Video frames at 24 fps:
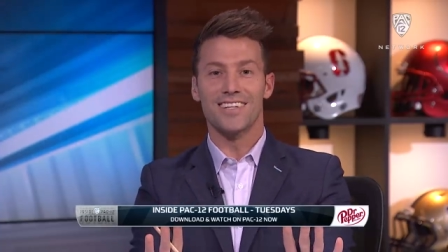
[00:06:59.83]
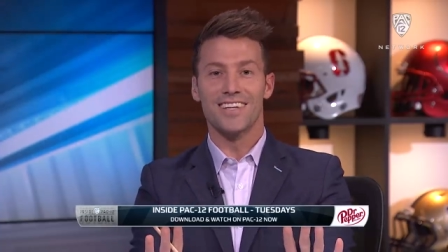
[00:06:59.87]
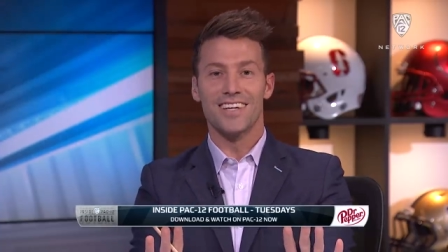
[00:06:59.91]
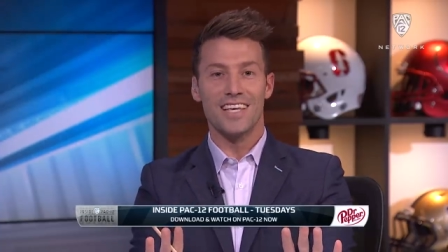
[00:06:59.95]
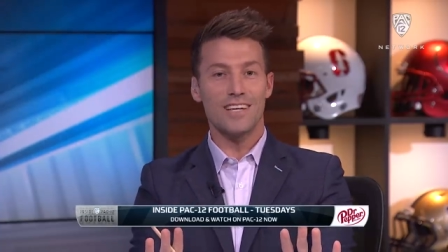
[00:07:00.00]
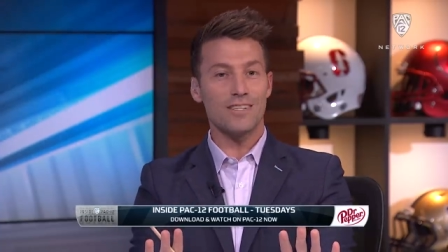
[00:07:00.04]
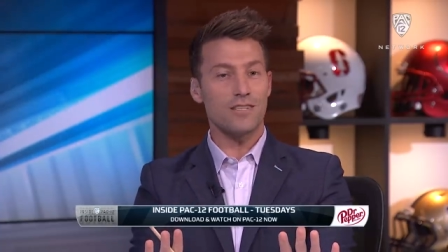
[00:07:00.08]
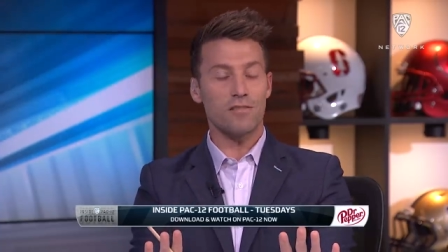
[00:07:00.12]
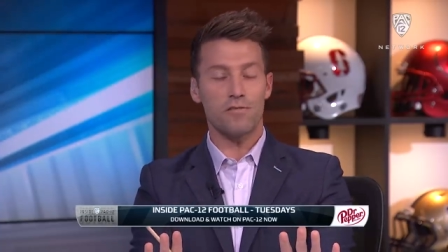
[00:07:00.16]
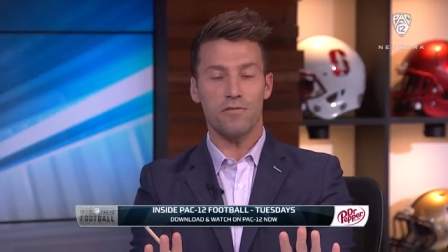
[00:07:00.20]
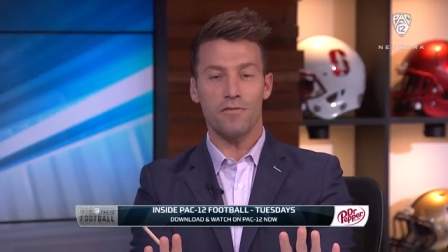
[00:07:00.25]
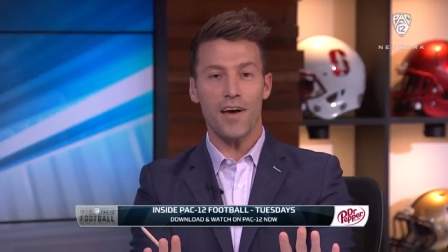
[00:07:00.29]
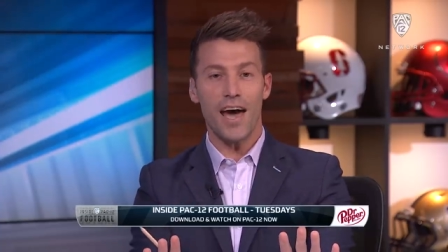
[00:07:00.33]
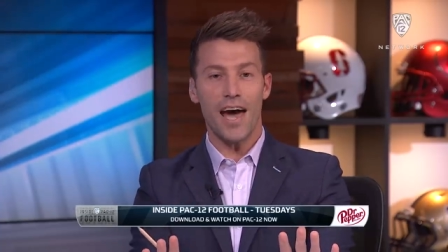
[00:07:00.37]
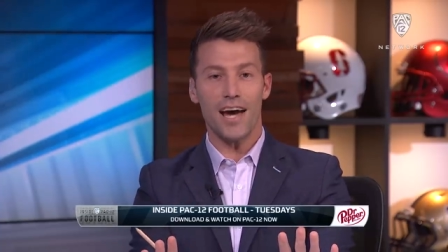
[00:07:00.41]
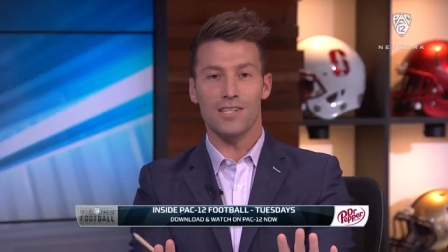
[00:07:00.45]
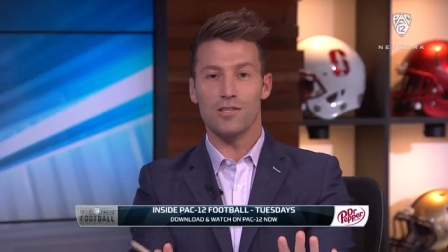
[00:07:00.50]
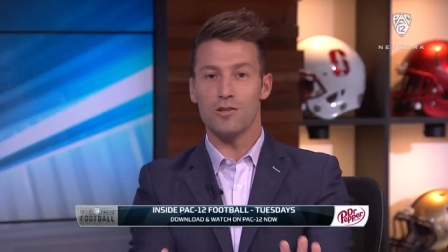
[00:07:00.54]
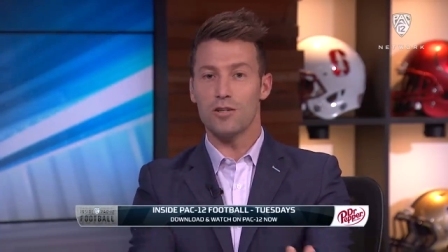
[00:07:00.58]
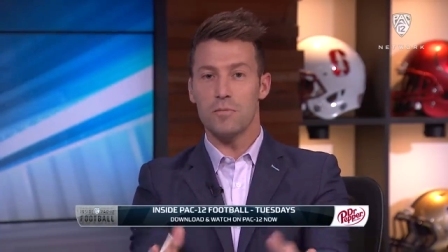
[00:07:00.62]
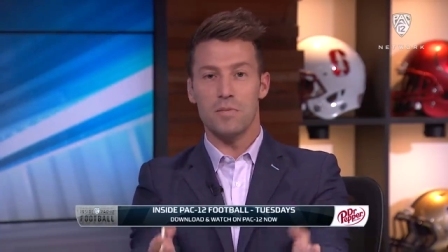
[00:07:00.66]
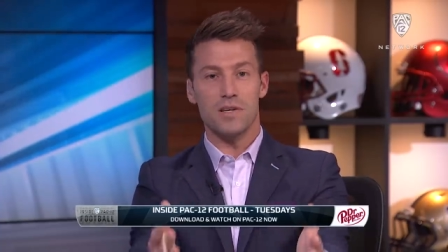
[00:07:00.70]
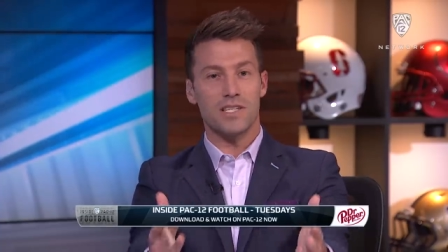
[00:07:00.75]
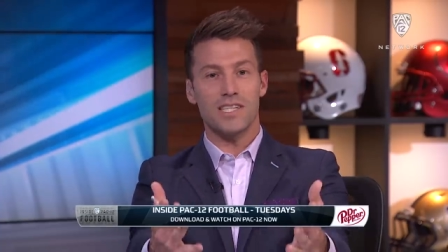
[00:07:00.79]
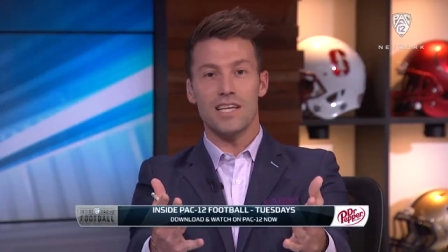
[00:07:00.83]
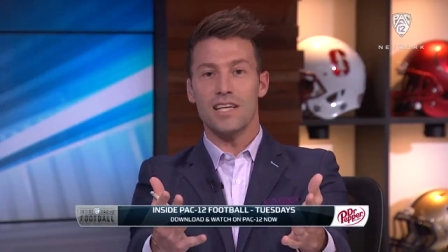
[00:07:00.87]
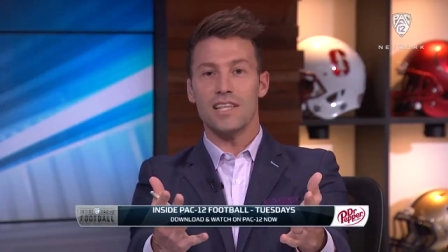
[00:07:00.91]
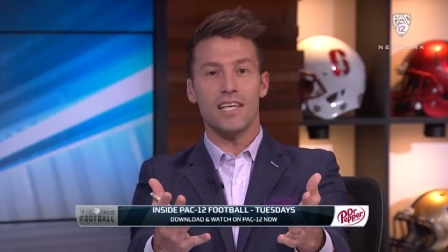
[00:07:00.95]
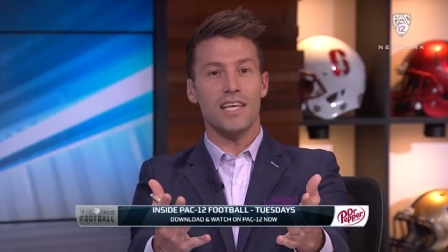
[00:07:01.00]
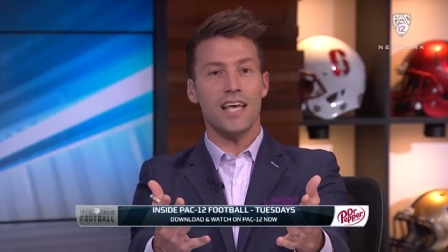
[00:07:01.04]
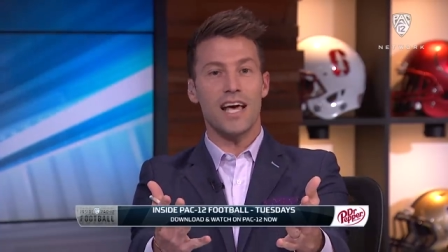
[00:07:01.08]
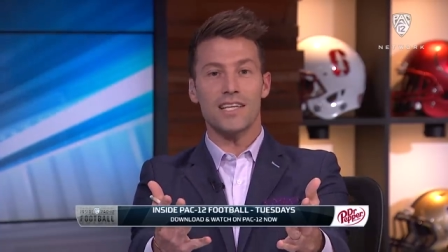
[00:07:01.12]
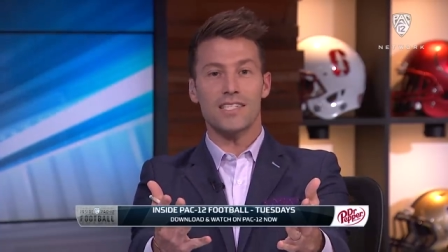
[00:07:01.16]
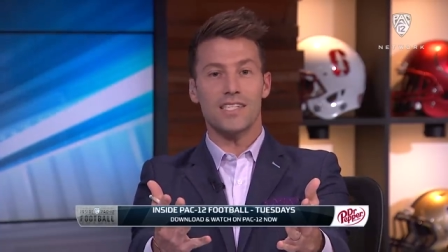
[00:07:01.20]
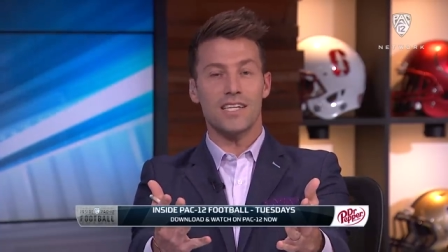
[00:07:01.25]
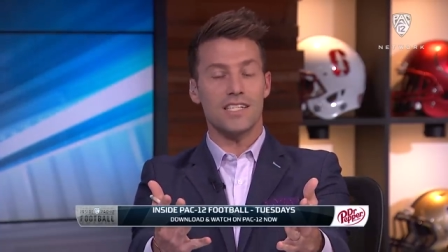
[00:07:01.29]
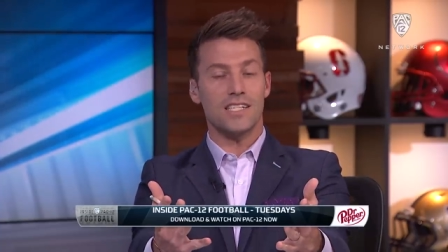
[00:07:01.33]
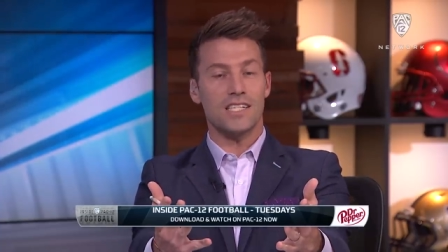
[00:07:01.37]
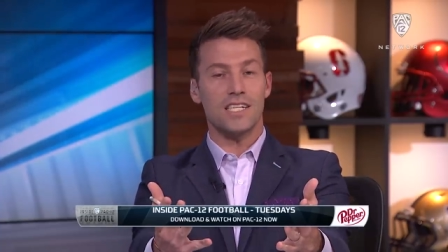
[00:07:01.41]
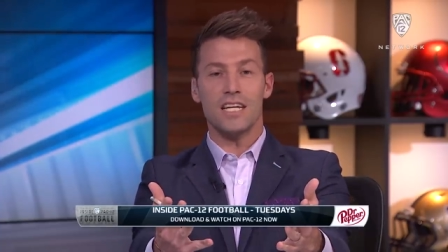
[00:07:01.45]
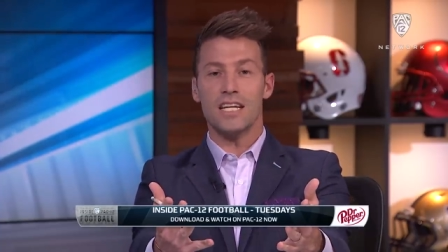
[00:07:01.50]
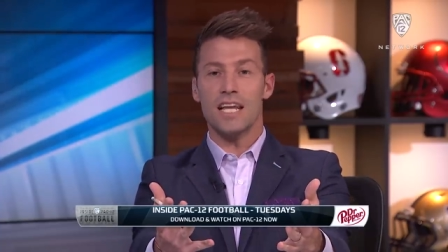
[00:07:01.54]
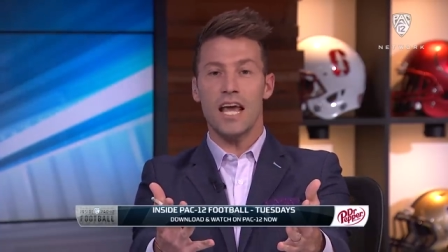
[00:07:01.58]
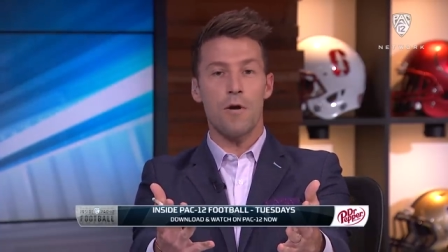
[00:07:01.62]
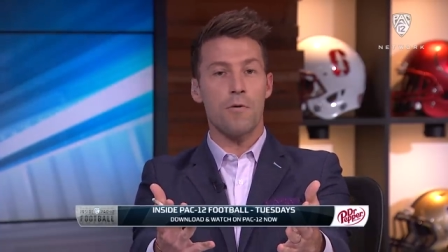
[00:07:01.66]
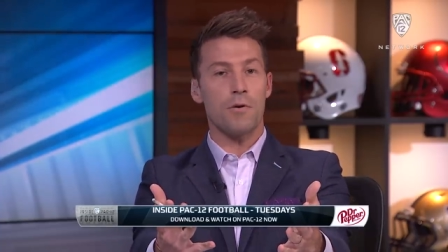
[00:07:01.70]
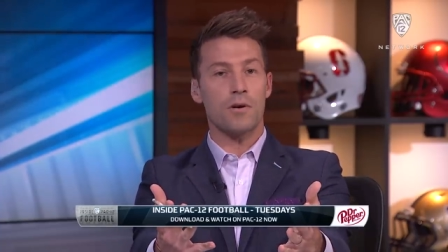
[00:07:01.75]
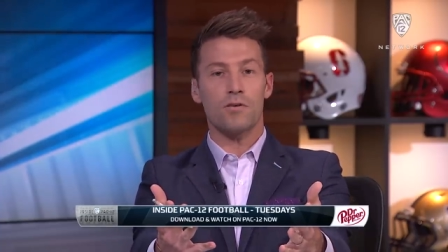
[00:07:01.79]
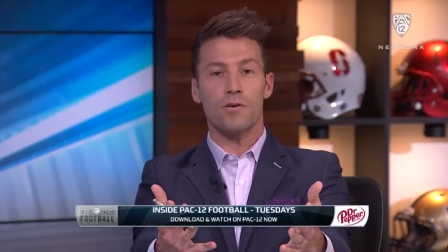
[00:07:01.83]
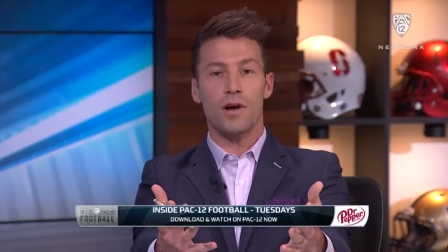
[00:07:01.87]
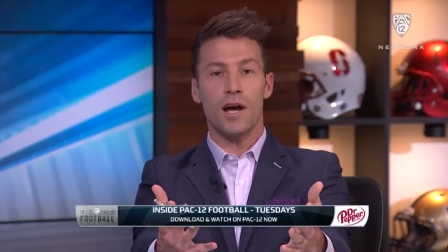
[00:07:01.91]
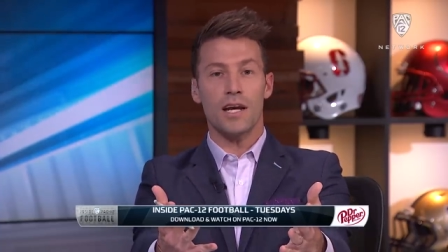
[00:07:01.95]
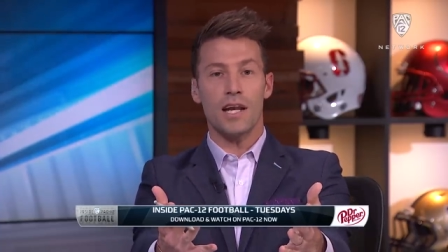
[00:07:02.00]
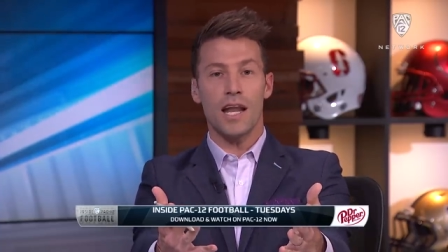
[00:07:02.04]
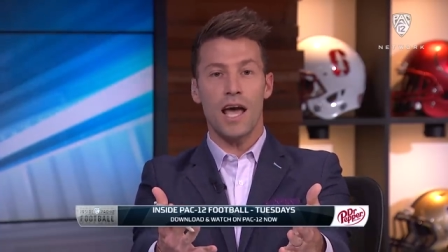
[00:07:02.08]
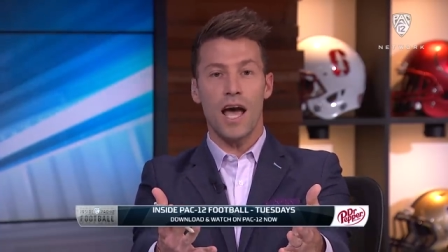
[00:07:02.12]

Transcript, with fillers: These are the facts. You could be sitting in the S E C network right